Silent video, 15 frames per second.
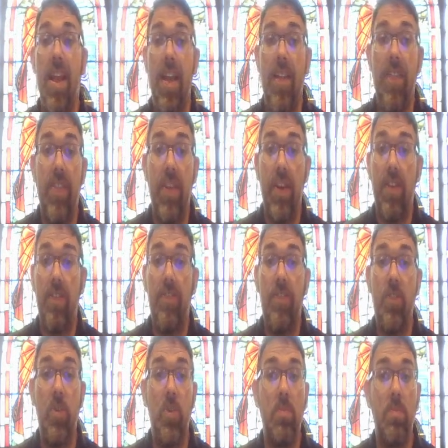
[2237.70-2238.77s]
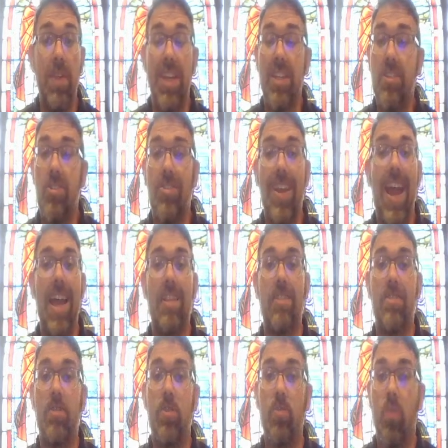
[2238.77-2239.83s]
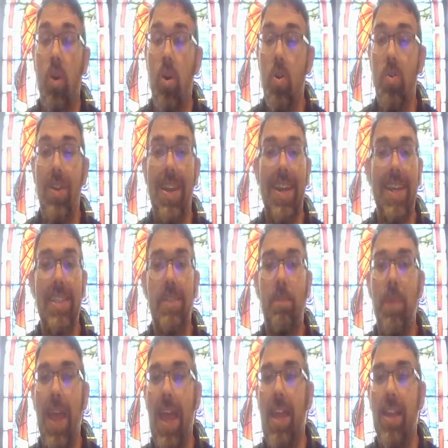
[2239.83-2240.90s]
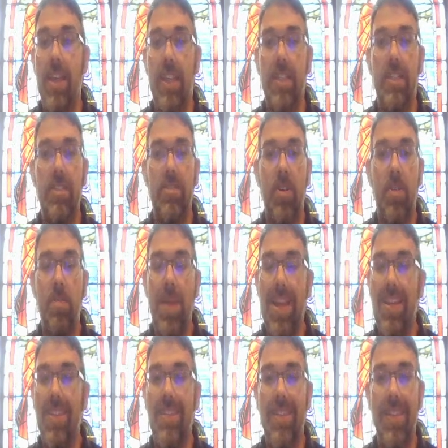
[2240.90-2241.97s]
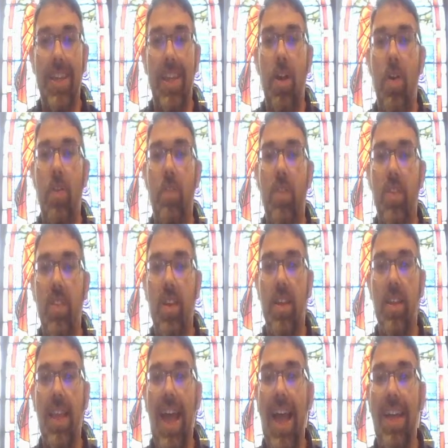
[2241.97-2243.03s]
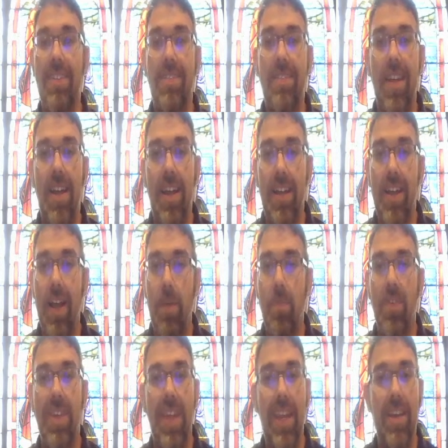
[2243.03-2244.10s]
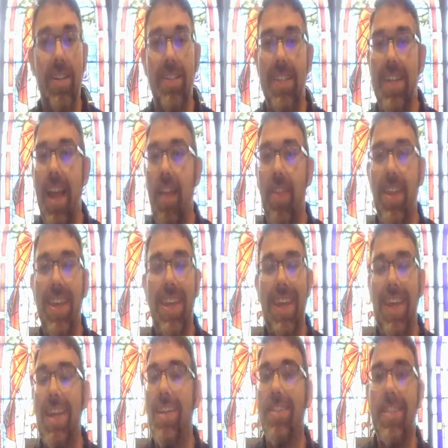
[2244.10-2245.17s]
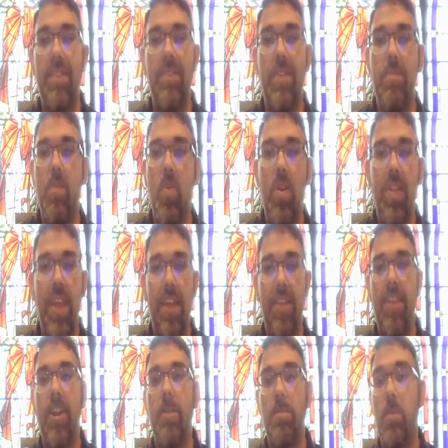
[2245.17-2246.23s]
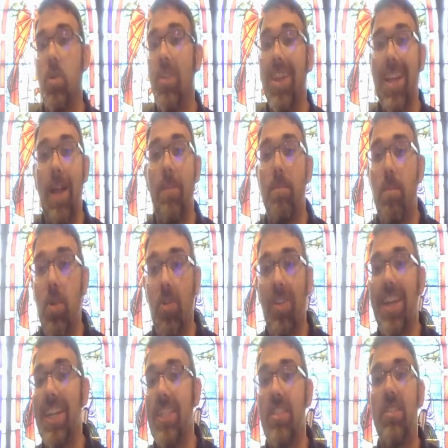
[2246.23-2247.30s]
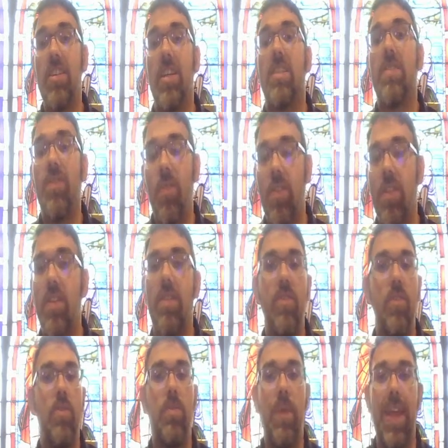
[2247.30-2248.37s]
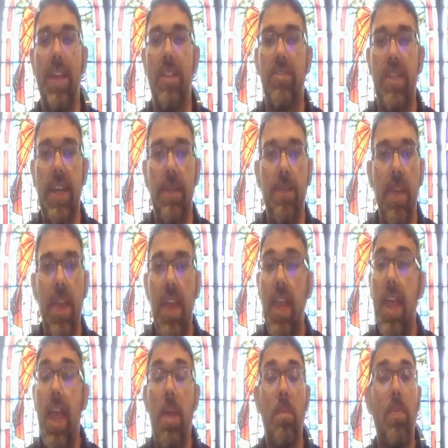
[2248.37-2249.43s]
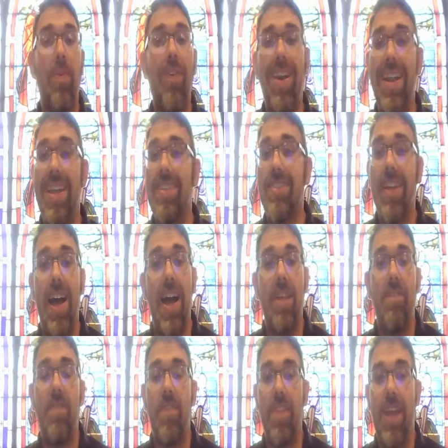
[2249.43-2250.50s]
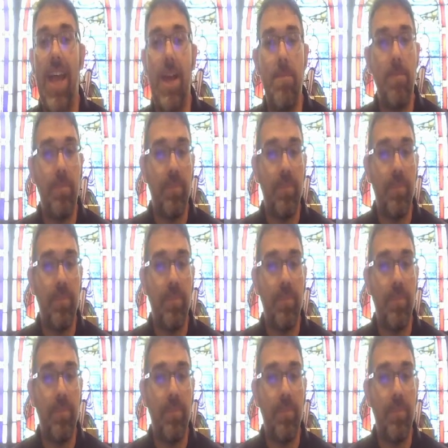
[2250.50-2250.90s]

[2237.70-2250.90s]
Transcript: their food ministry has grown and expanded tremendously over the last couple of years, and now the need is even more that they're building a building just for their food pantry. And praise God for that.